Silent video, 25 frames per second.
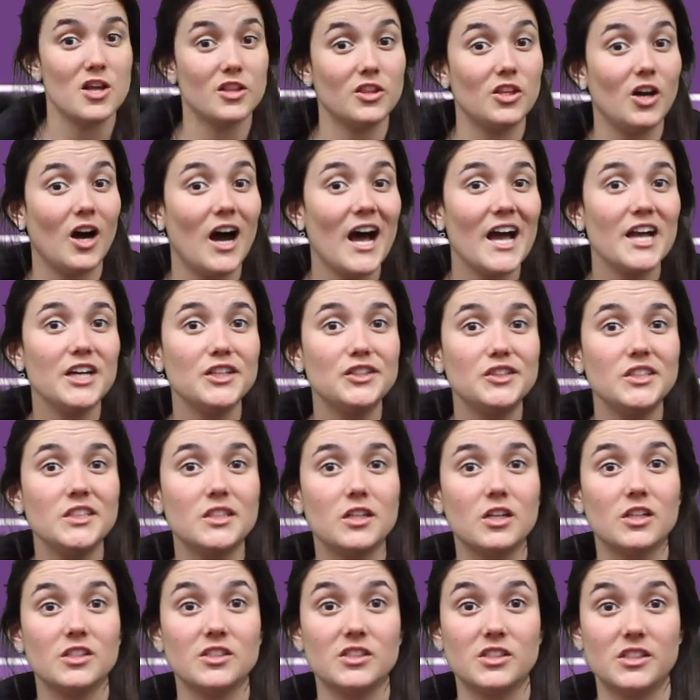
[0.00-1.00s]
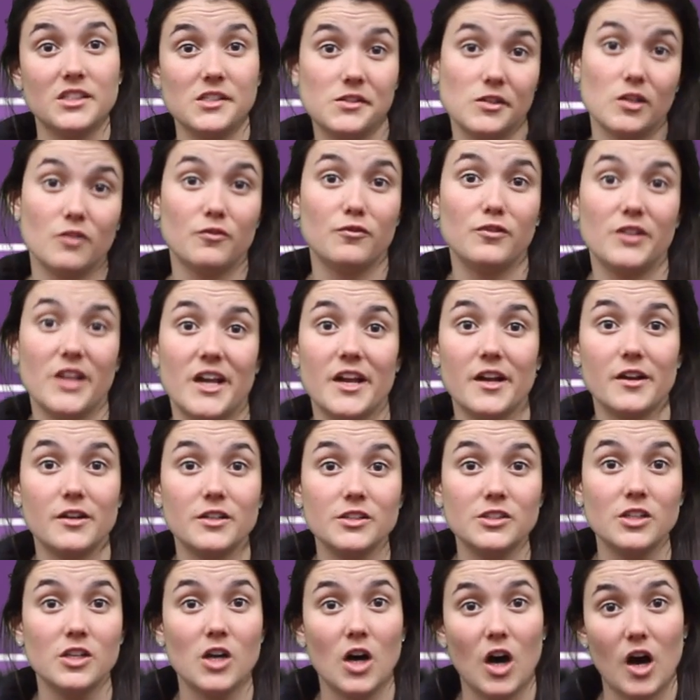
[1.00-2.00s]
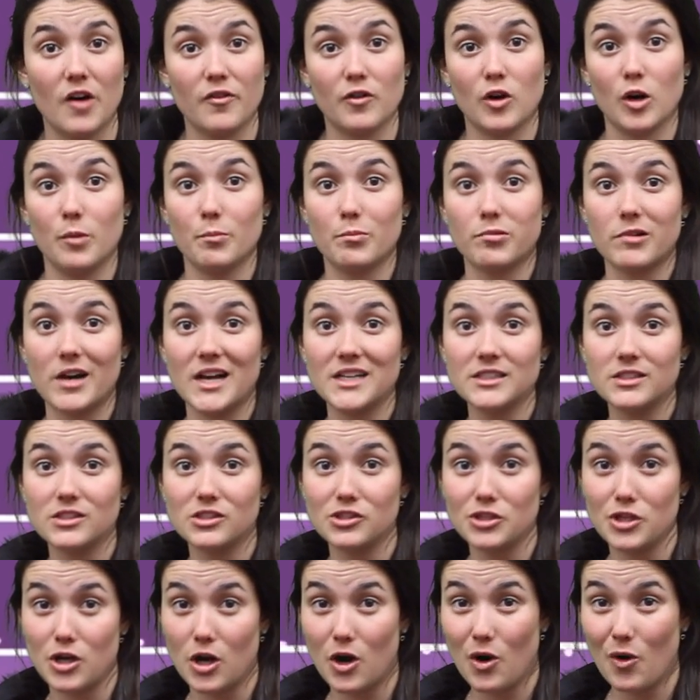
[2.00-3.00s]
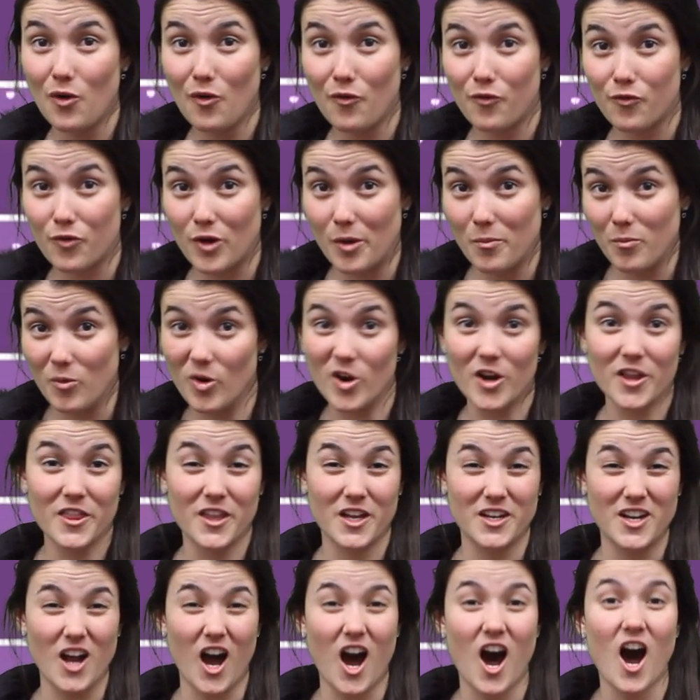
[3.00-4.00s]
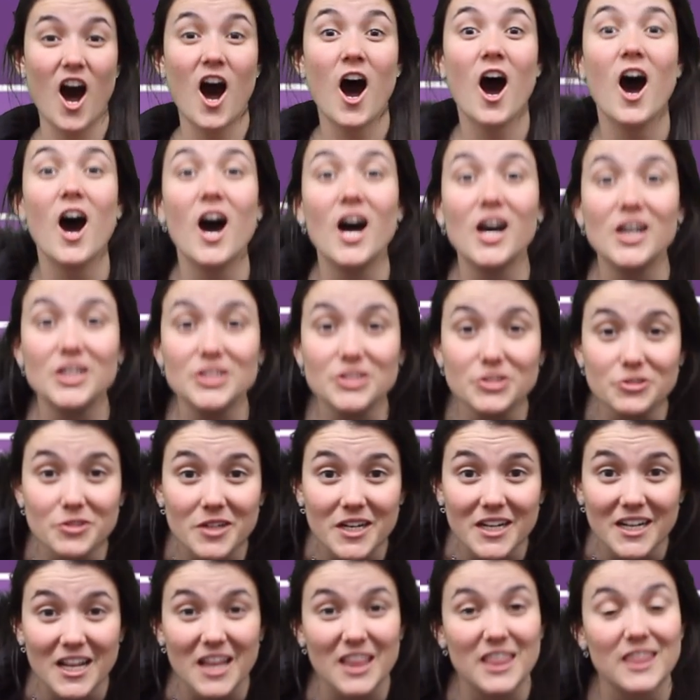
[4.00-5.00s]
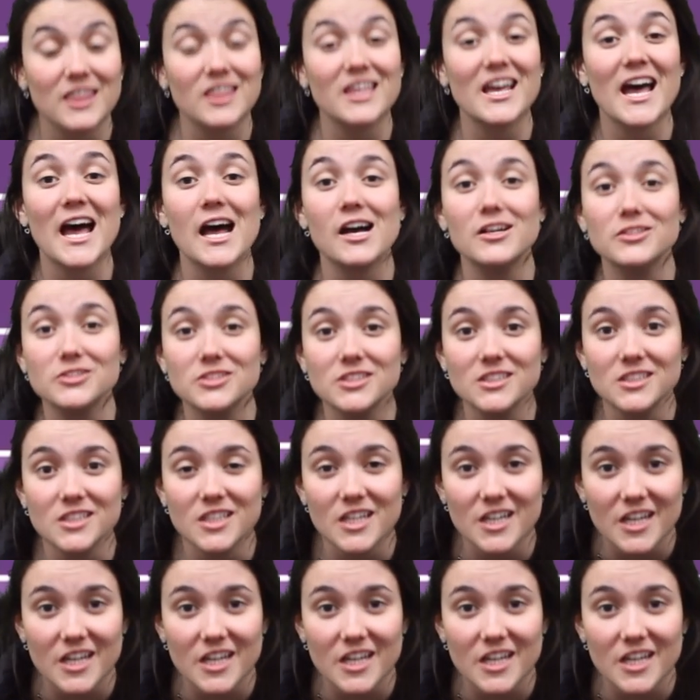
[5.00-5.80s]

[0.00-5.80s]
The ice sheet consists of layers of compressed snow from more than 100,000